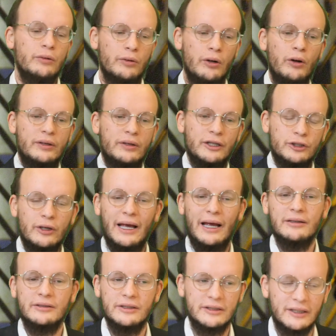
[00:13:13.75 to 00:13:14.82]

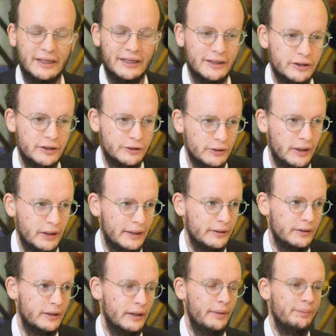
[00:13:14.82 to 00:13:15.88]
how's this connected to
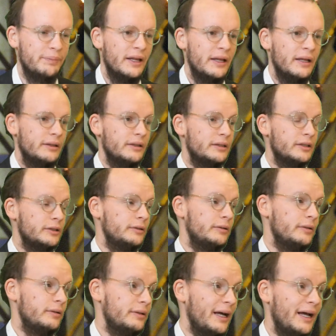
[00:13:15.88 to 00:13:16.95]
Hanukkah? This is
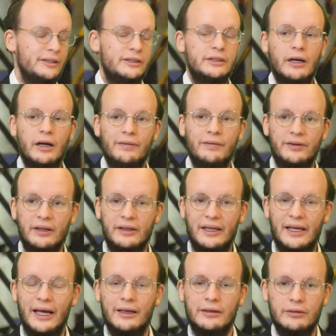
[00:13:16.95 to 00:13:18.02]
the idea of the
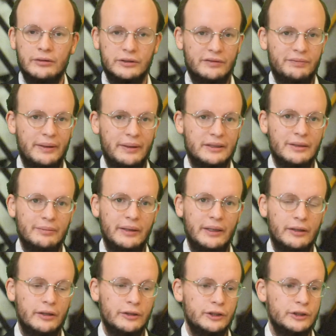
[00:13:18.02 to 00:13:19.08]
candles of Beis
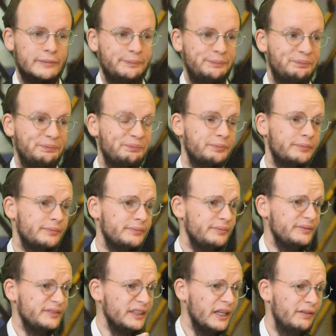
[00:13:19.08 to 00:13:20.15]
HaMikdash.
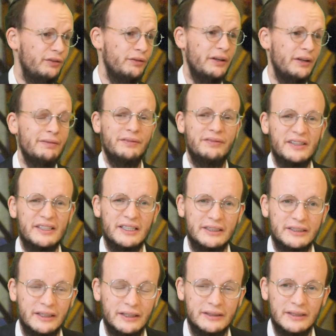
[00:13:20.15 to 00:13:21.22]
If you've ever
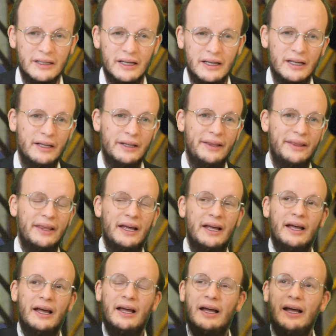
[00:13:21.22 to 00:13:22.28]
visited
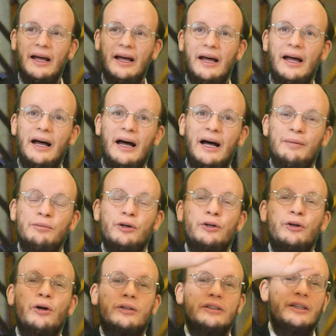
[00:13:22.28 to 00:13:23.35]
the
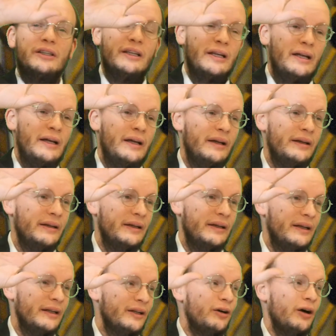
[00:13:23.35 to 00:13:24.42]
Armonot, the
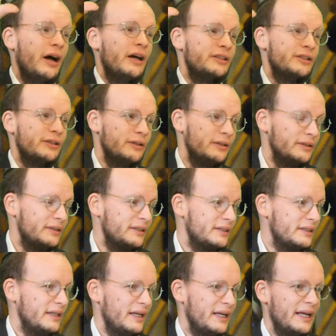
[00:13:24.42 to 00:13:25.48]

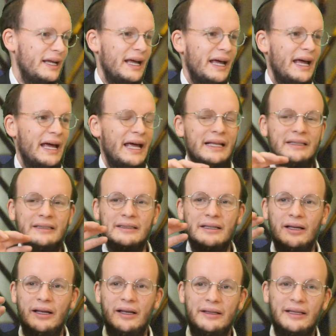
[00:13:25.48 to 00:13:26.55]
castles, and
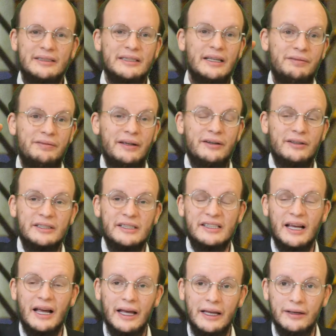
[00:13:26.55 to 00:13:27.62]
let's say
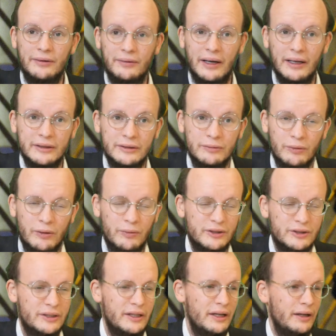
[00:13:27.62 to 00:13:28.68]
Versailles, right?
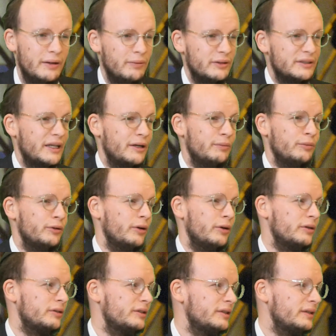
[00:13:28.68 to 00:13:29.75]
What's
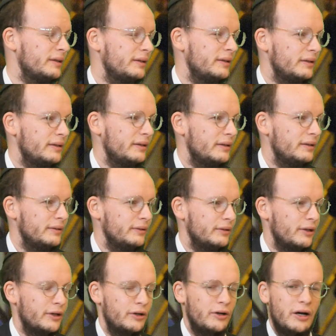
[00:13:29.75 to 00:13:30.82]
Armonot?
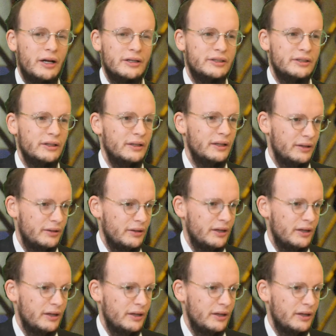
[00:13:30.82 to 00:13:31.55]
Not a castle, a